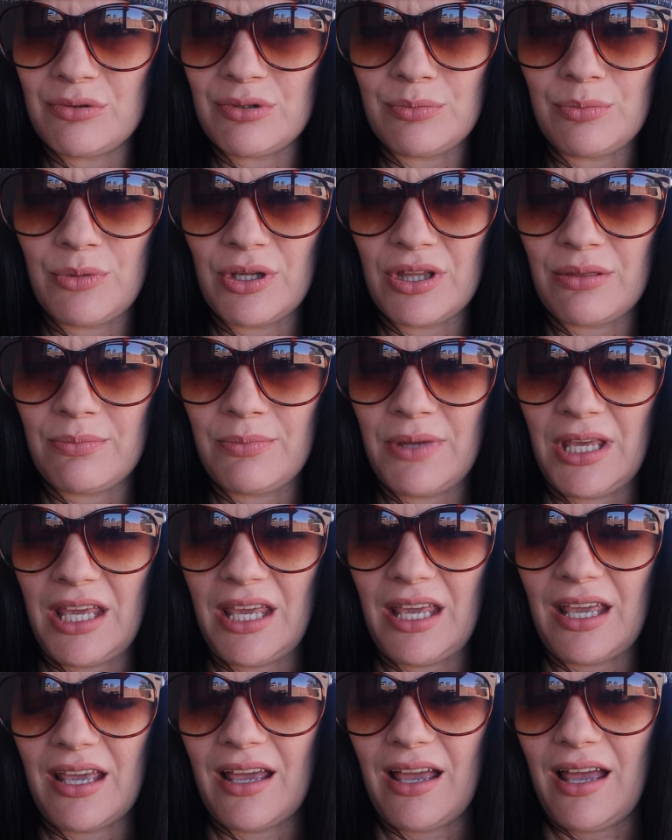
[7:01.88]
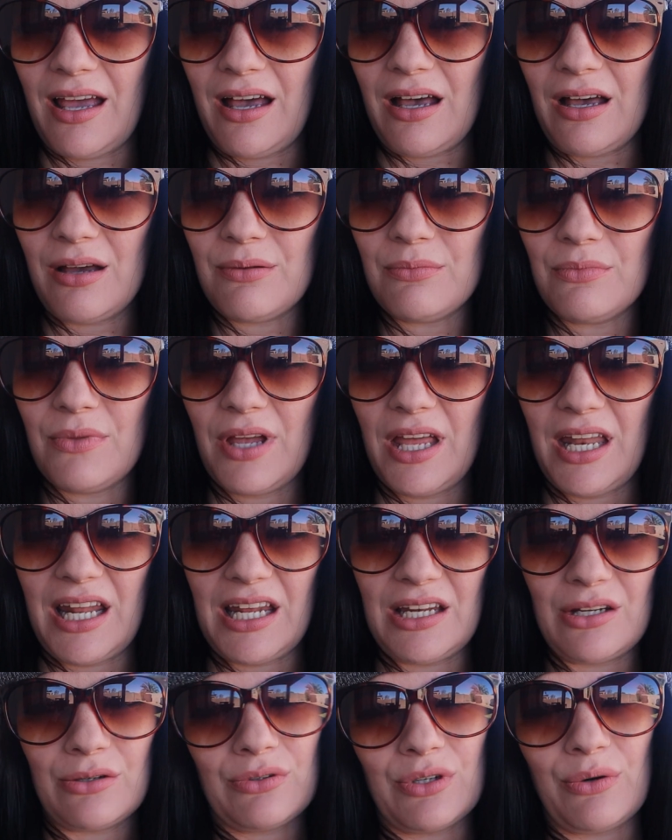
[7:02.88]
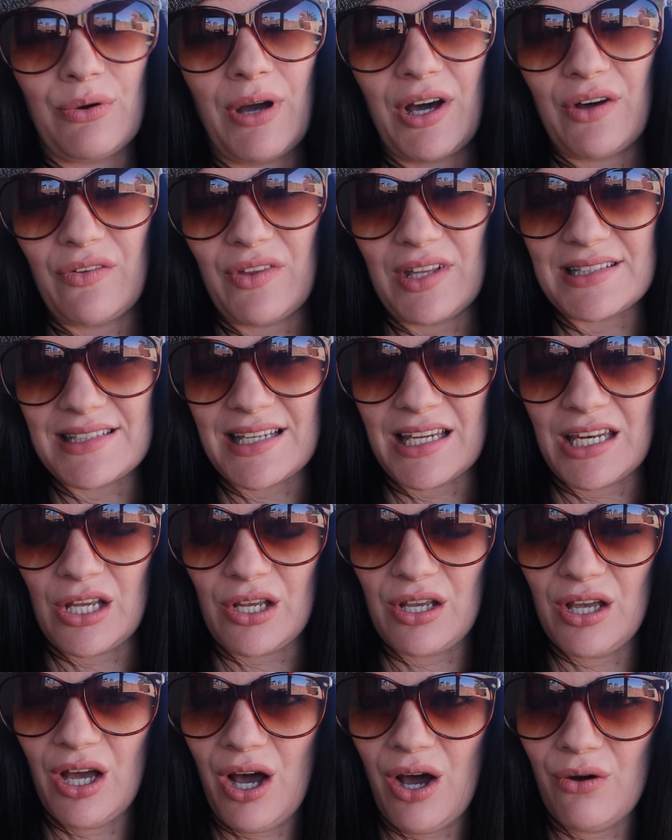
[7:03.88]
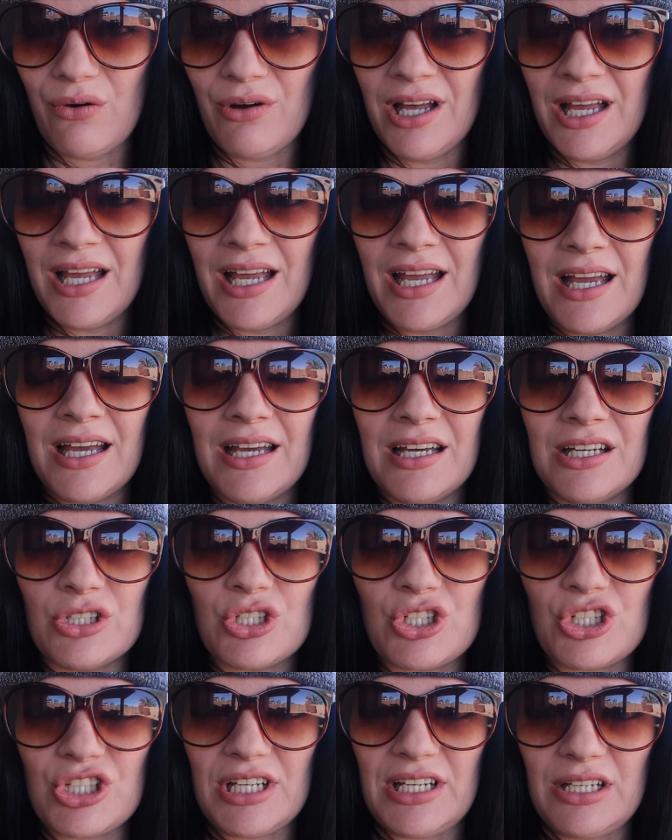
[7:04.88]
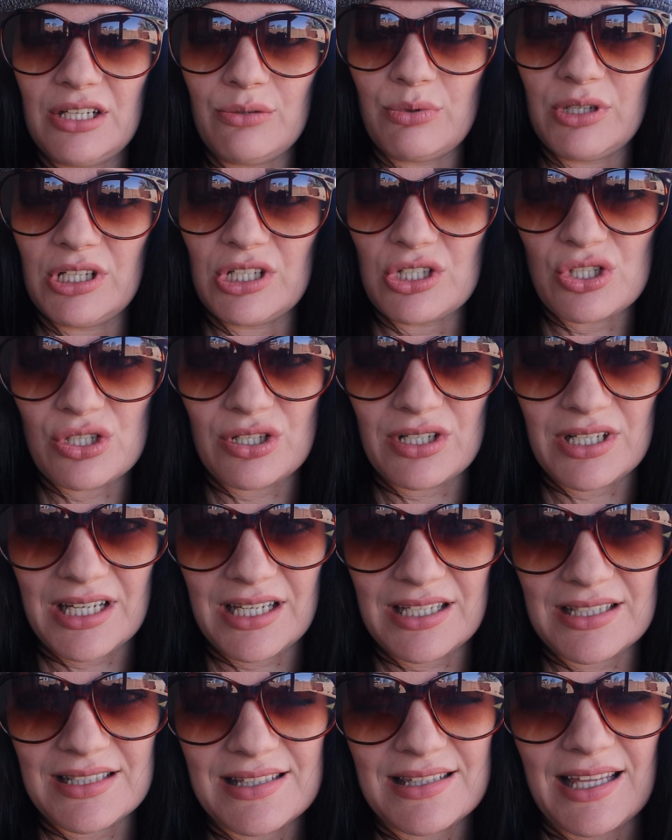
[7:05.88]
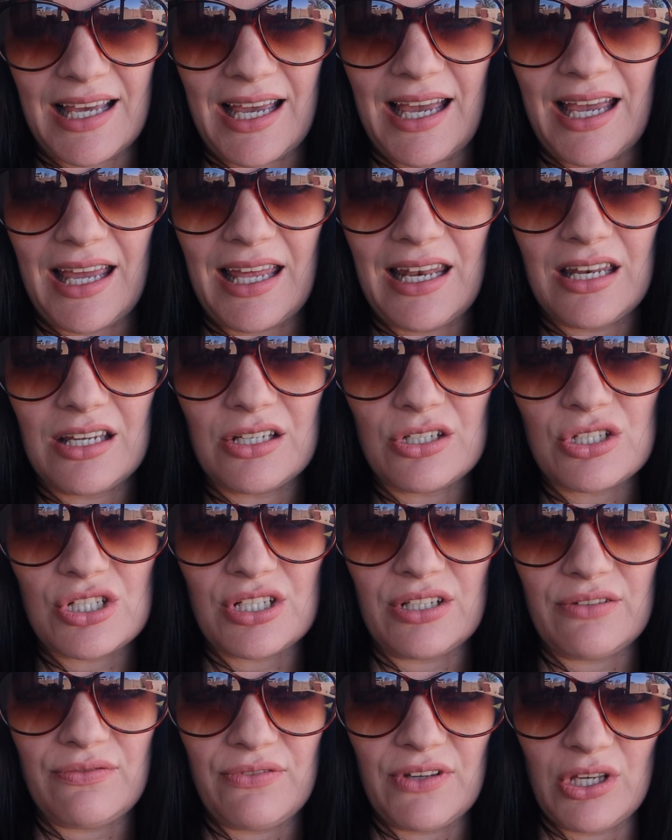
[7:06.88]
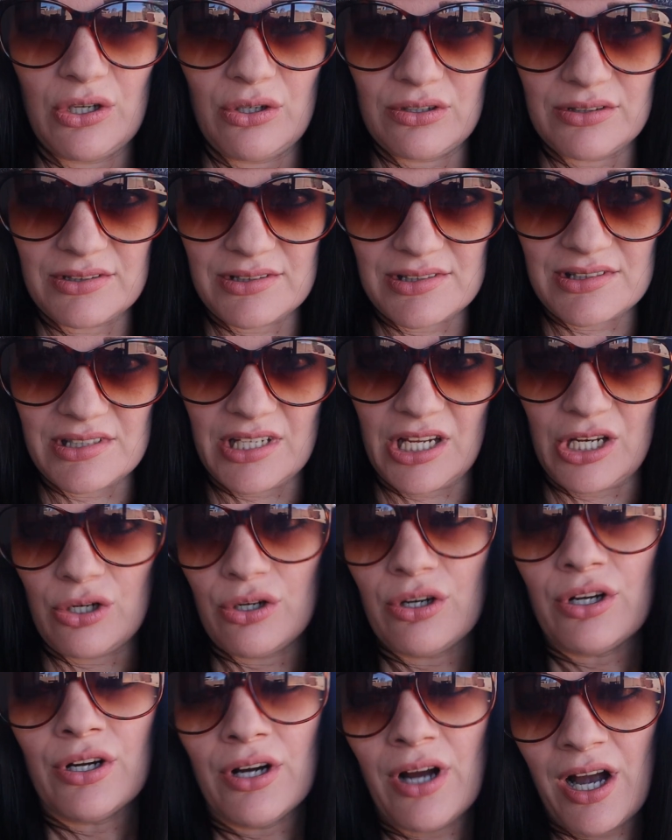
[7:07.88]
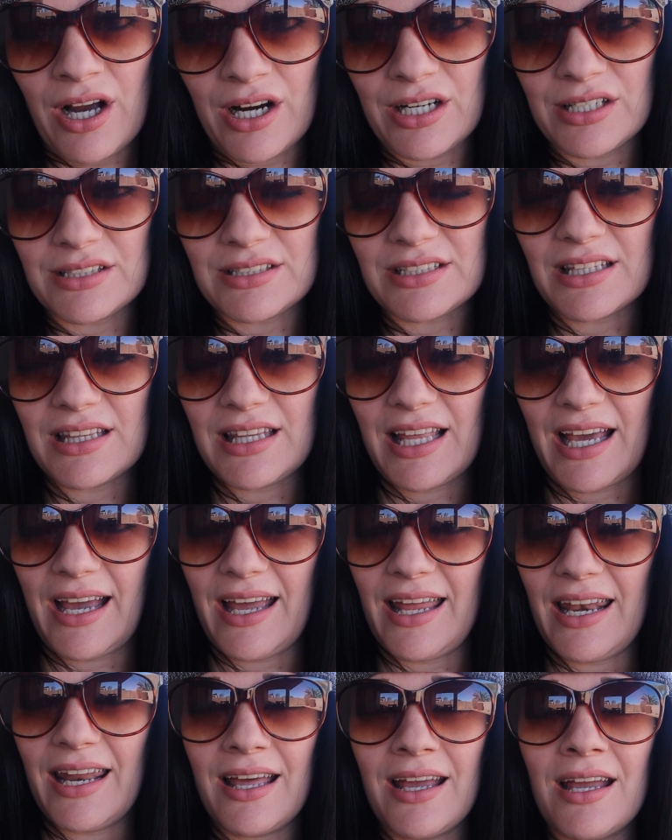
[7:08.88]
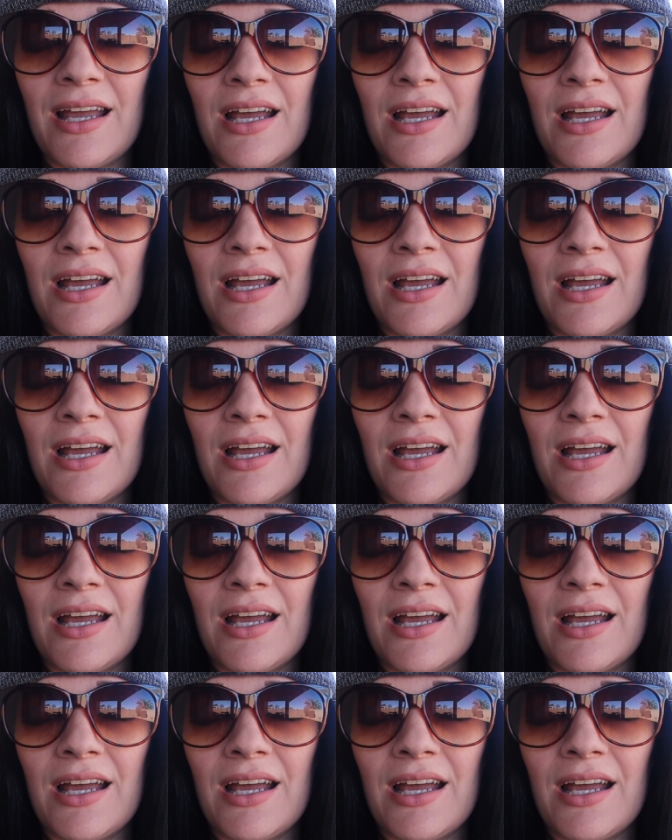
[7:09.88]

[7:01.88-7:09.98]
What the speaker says: room with me, and I don't know how that's going to go. She reassured us that she feels in her heart that